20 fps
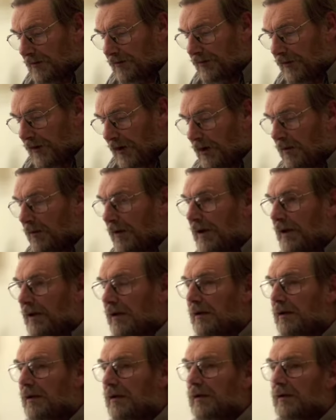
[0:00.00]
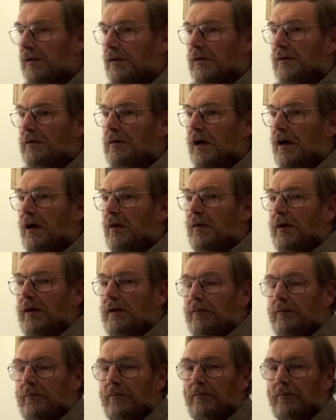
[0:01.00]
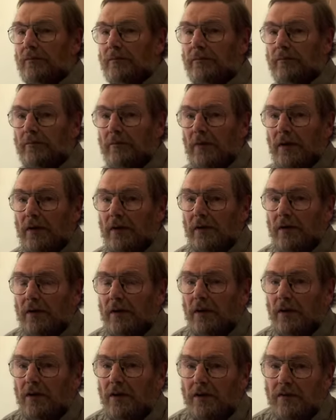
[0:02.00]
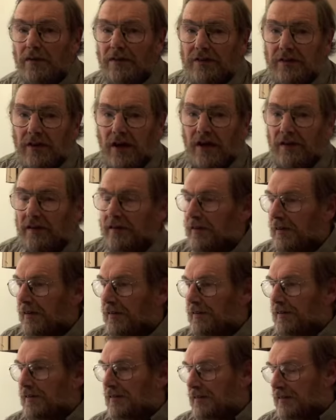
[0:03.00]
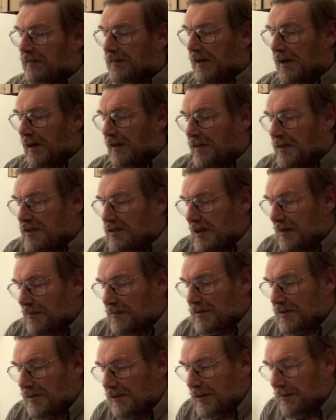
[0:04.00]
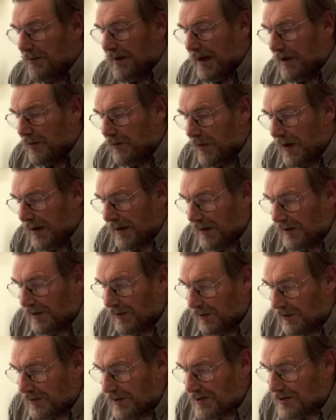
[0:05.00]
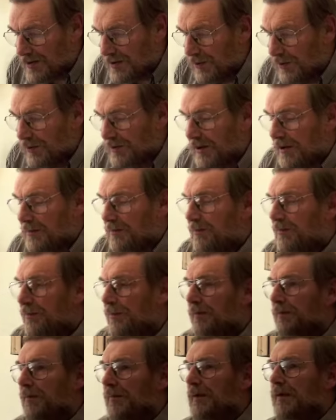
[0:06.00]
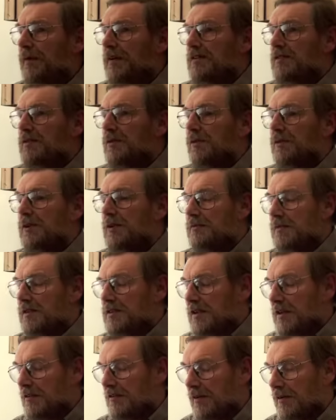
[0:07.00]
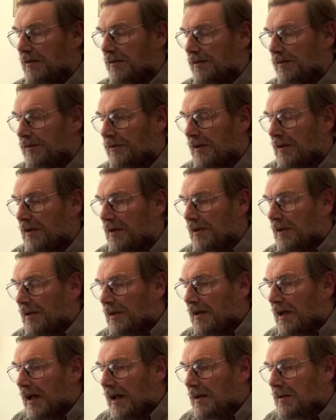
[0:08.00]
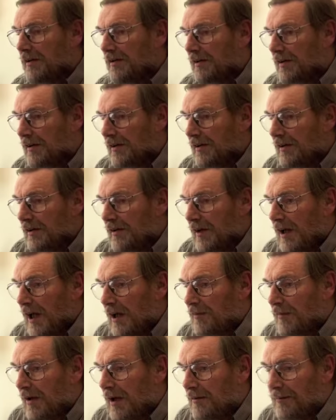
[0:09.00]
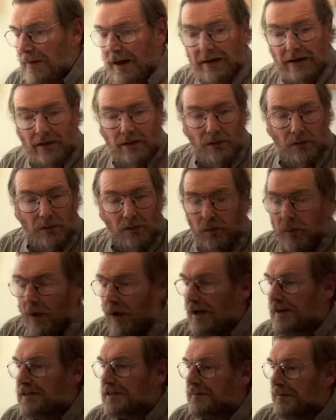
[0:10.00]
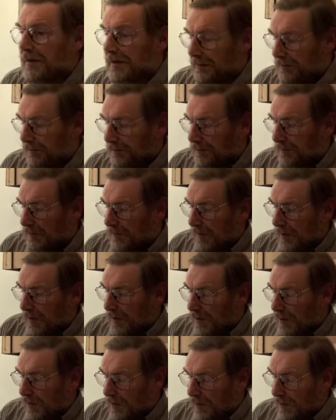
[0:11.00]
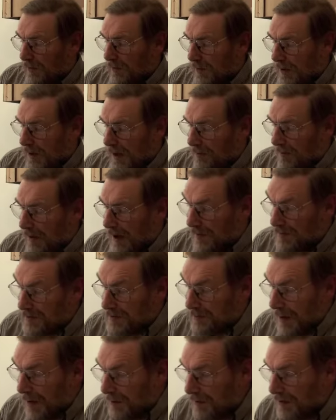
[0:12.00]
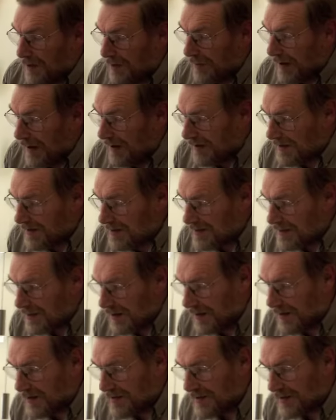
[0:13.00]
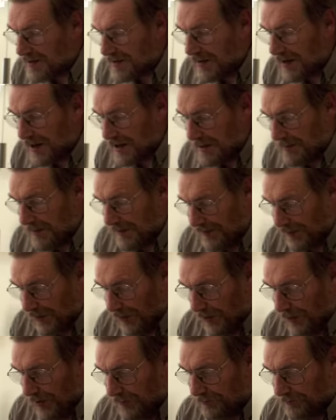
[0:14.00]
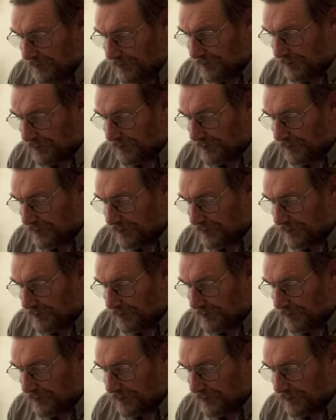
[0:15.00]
following Darwin, a lot of scientists either jumped on the bandwagon or distorted materials. And a man called Weizmann, who I've spoken about in the Stalin Society before,